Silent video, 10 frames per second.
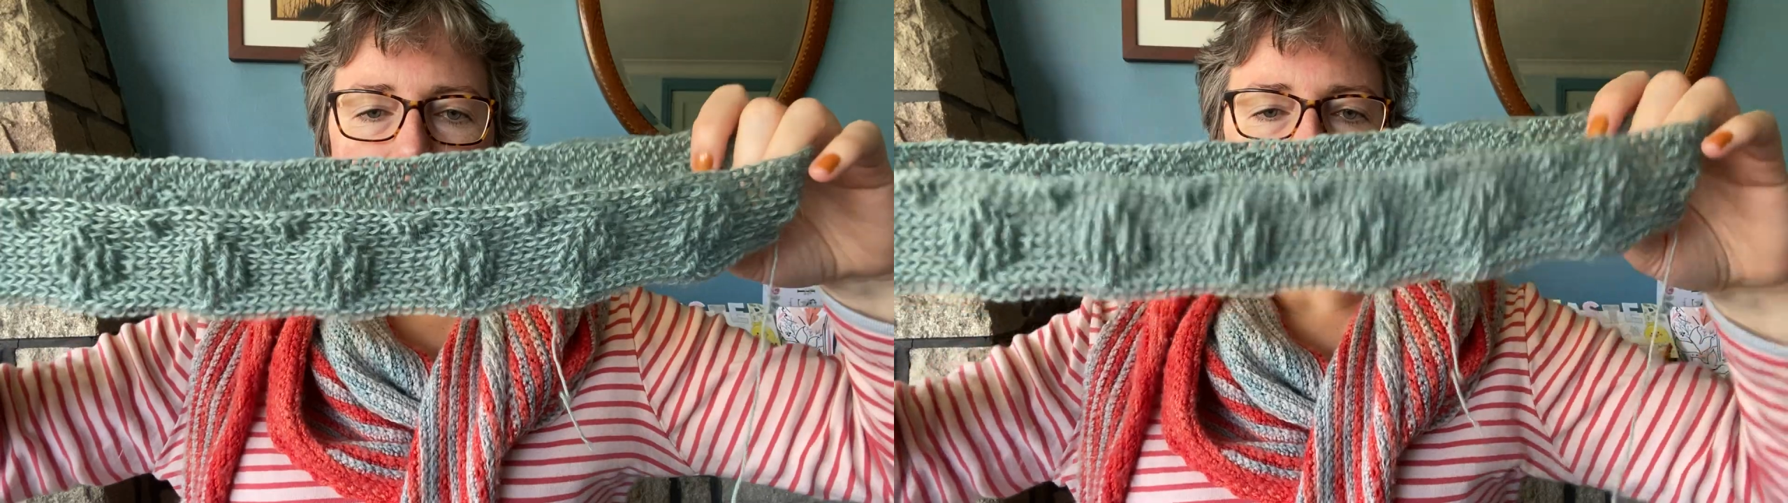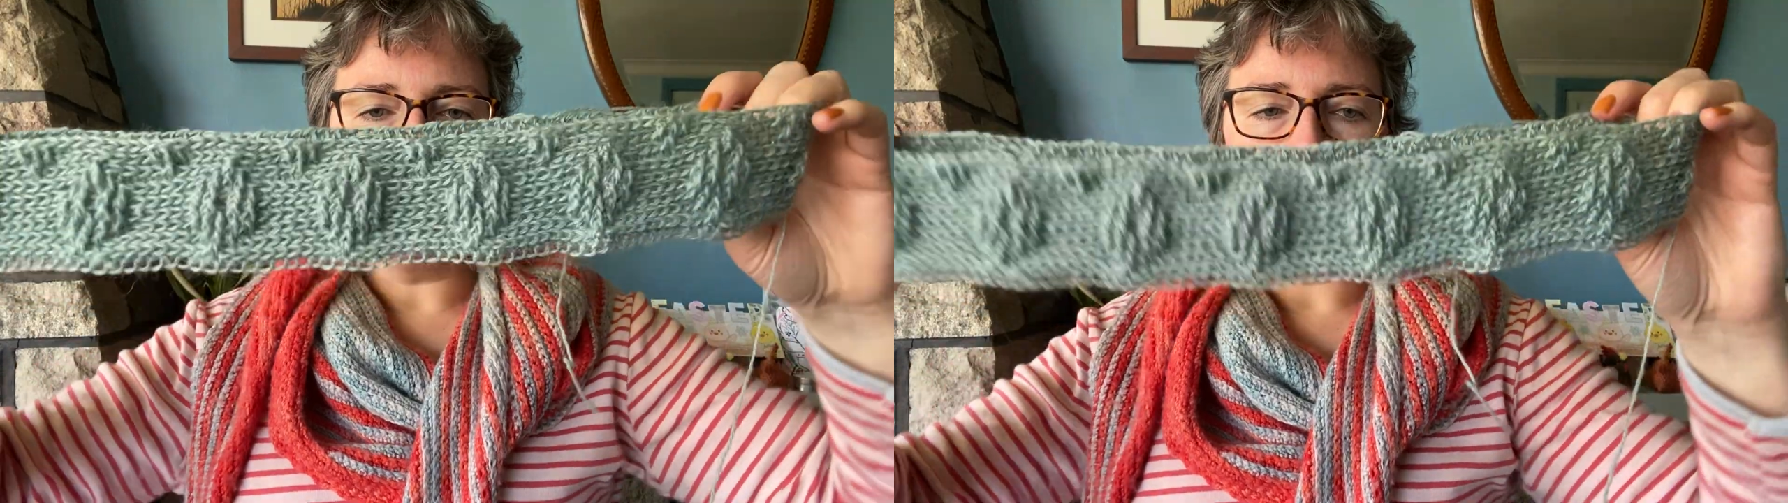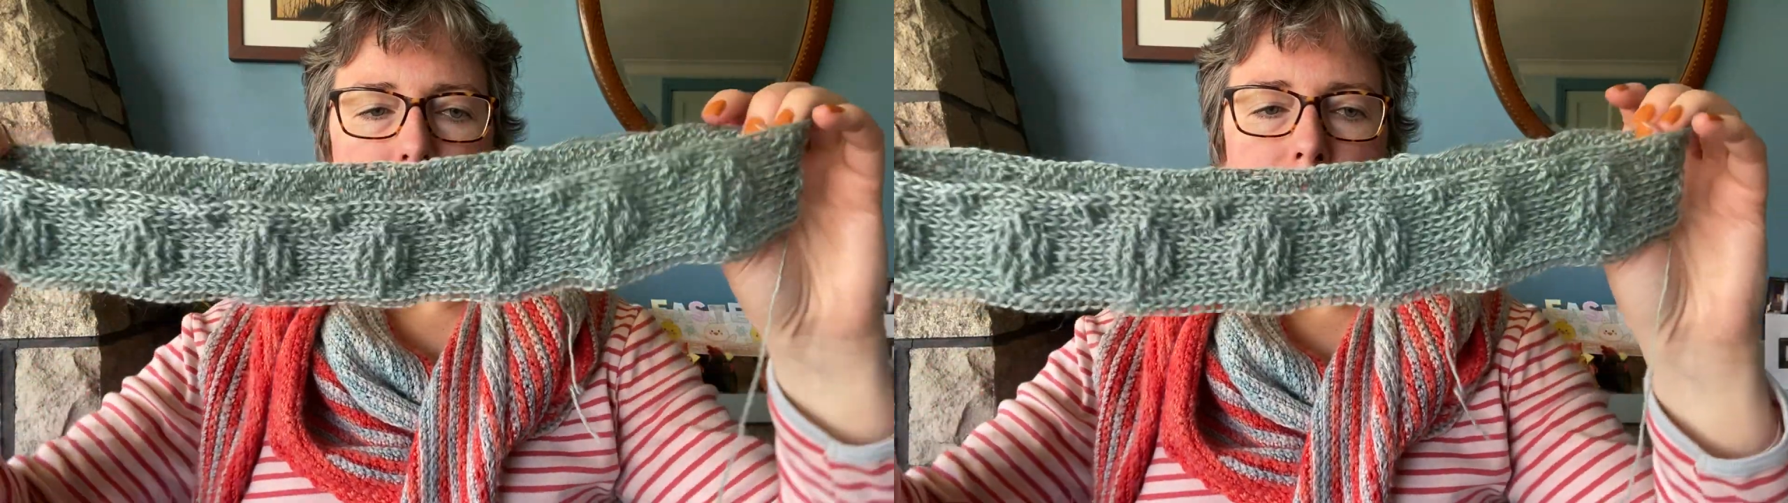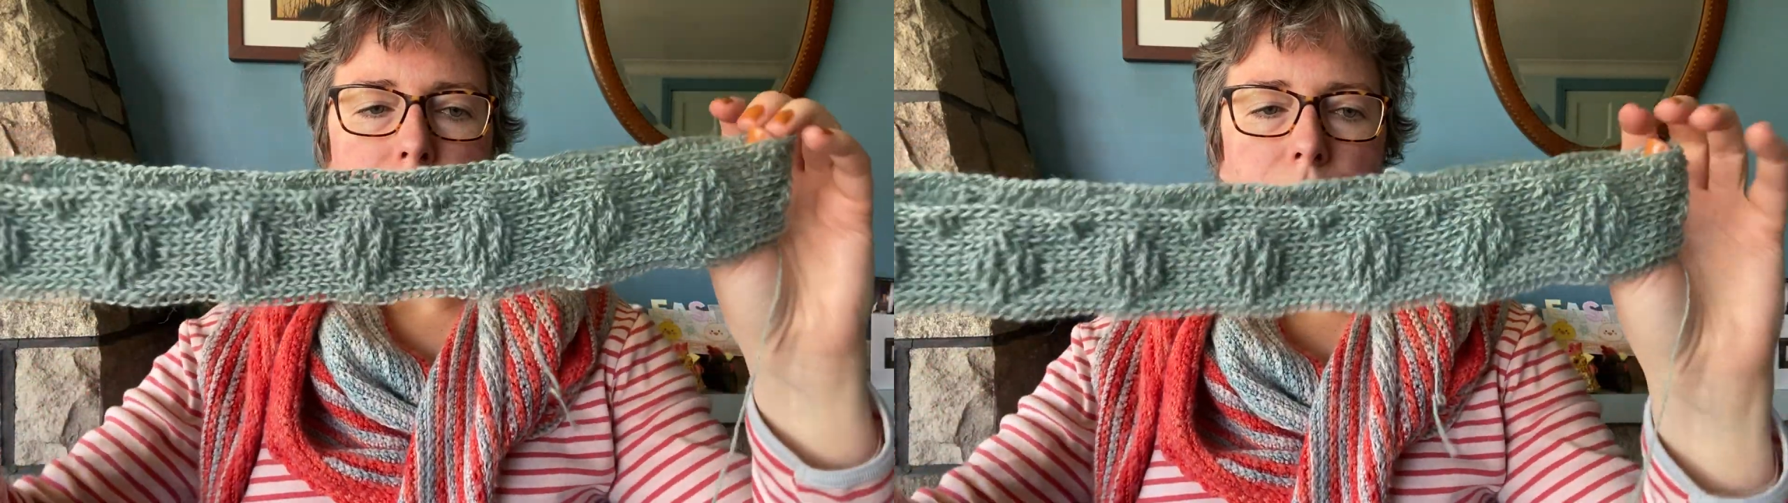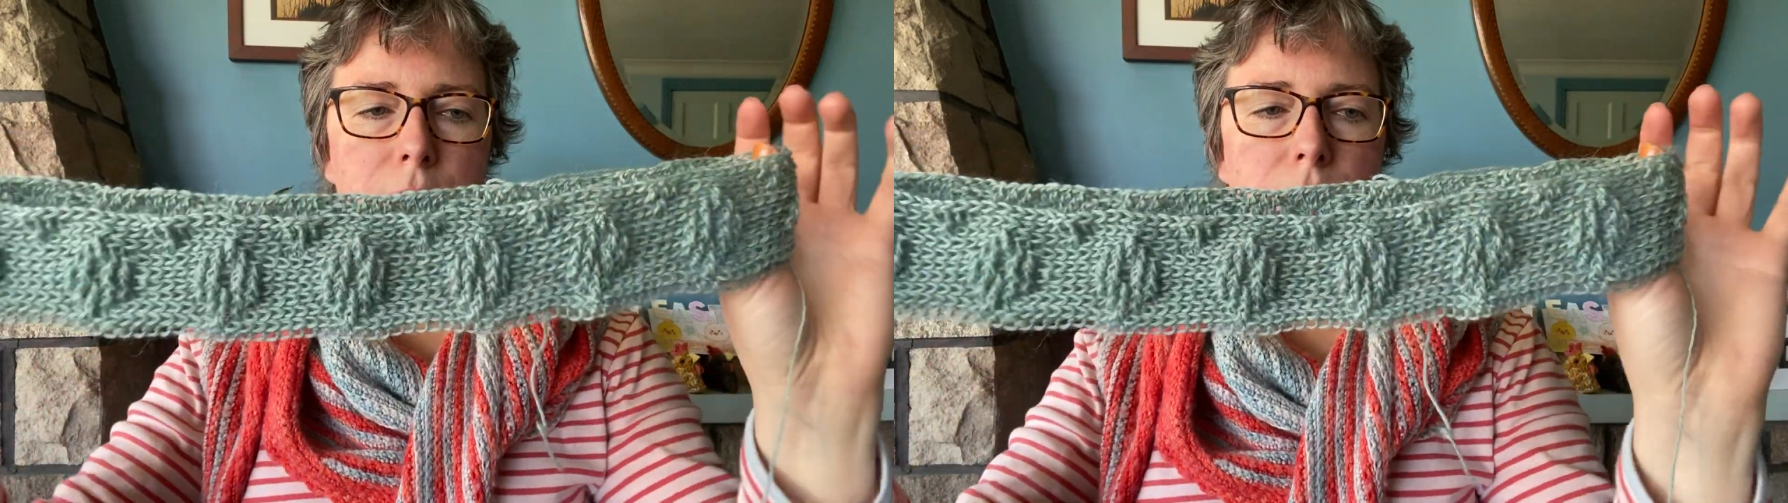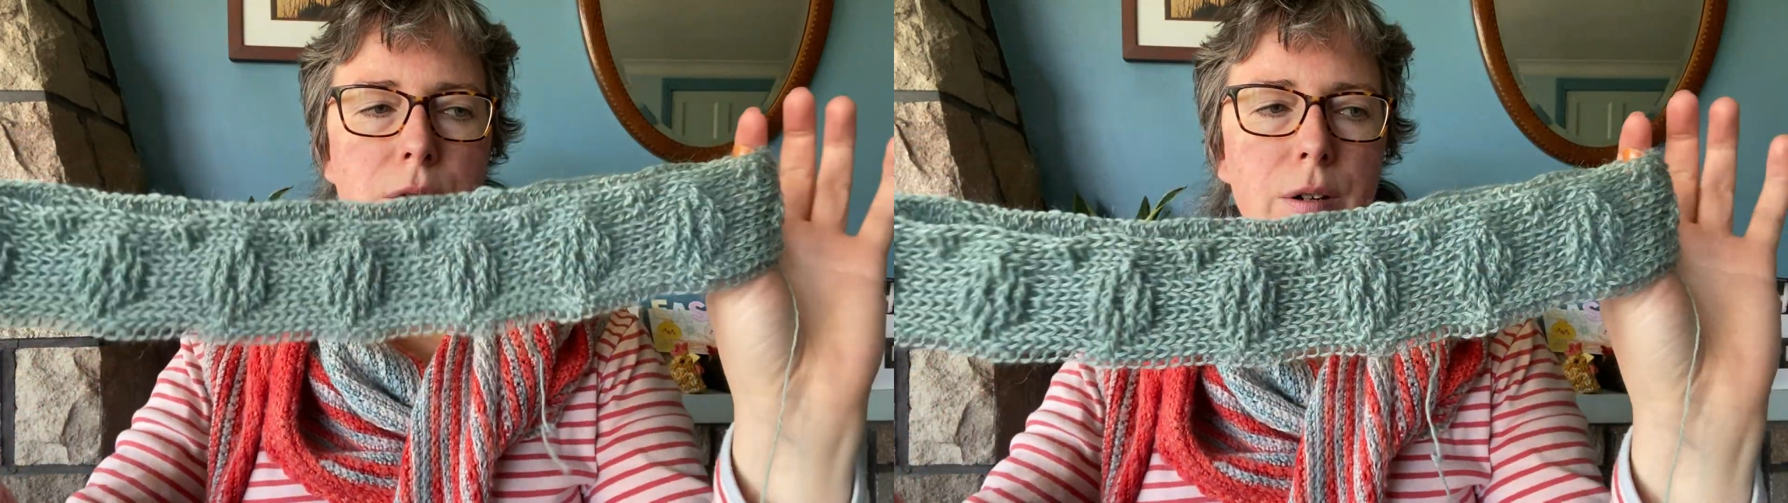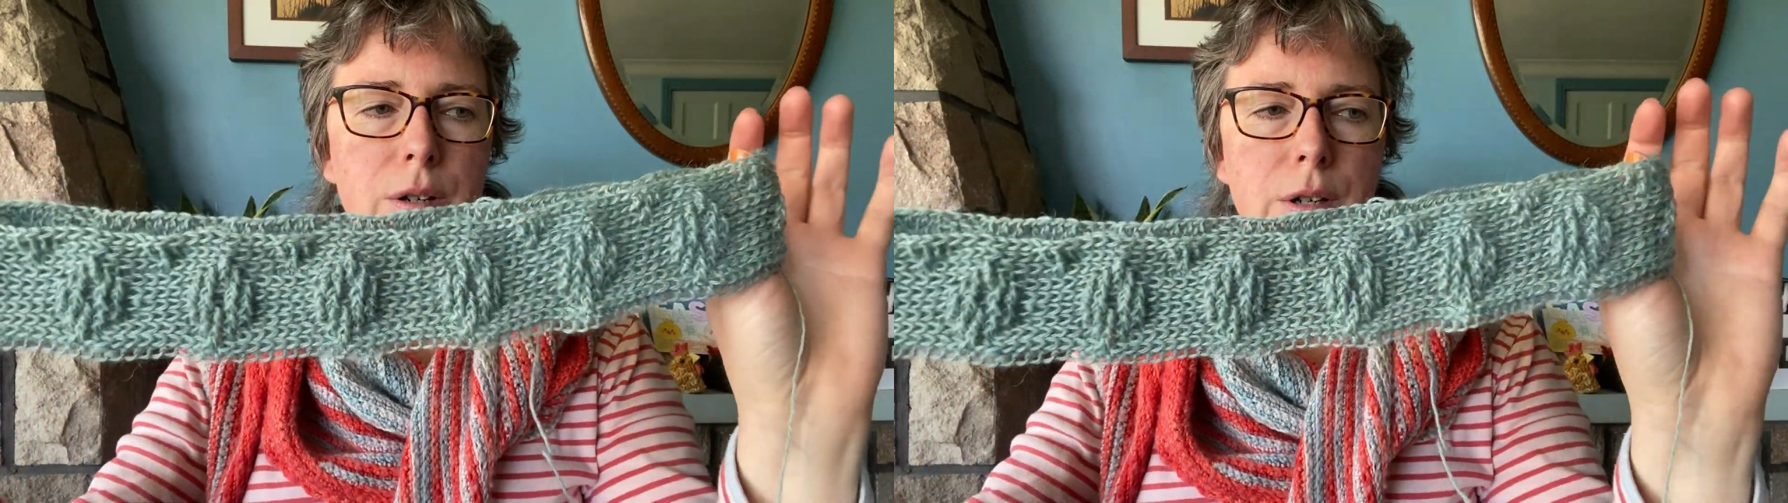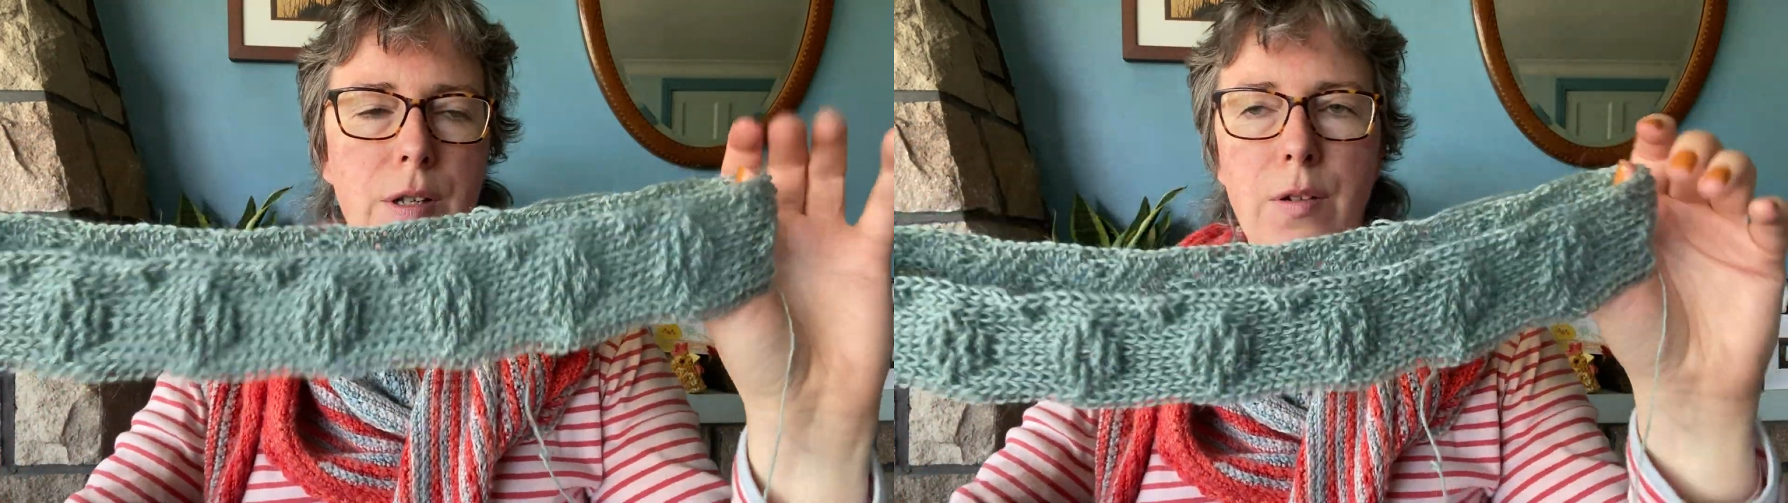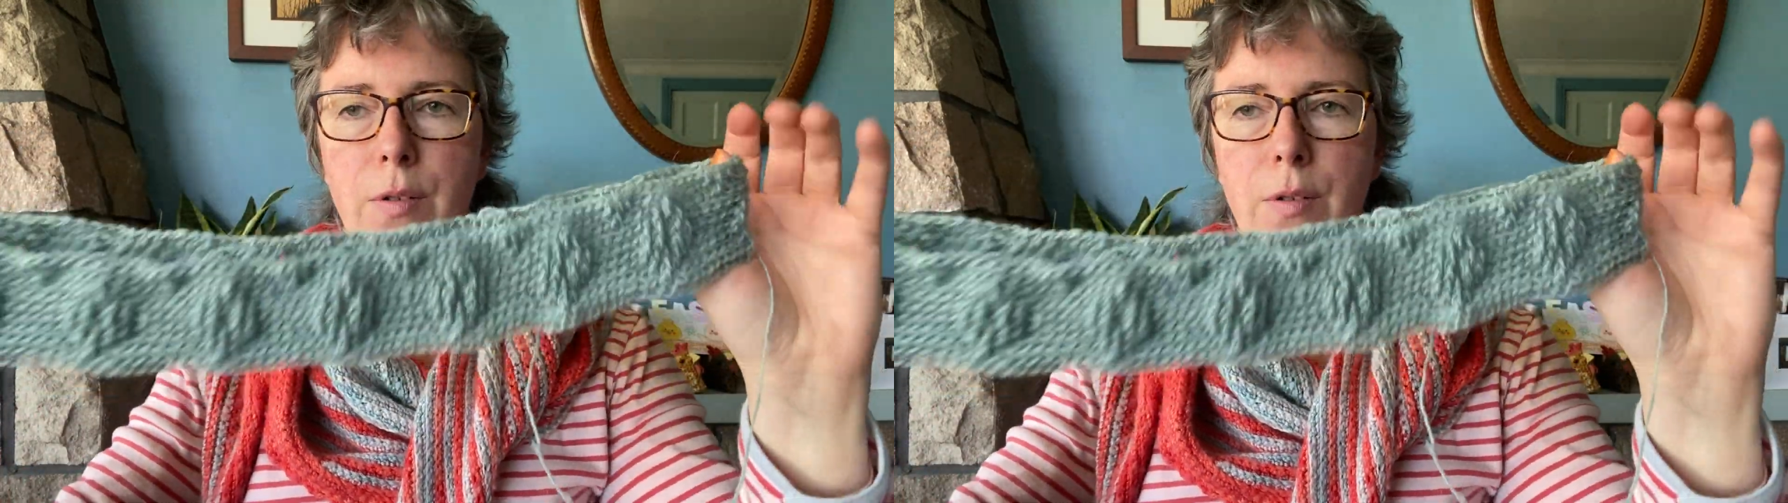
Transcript: also gives you good instructions